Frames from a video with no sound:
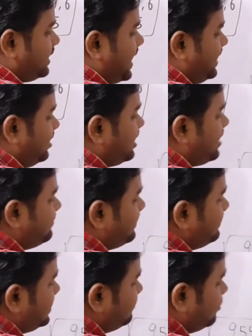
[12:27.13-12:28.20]

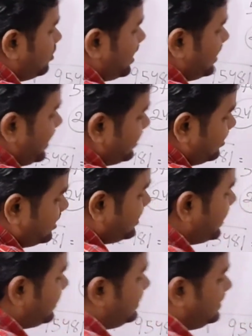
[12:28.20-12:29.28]
954 and
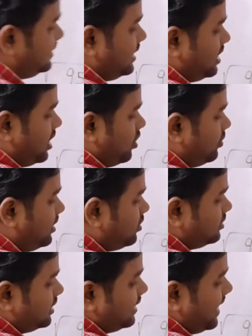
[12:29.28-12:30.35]
930. We know that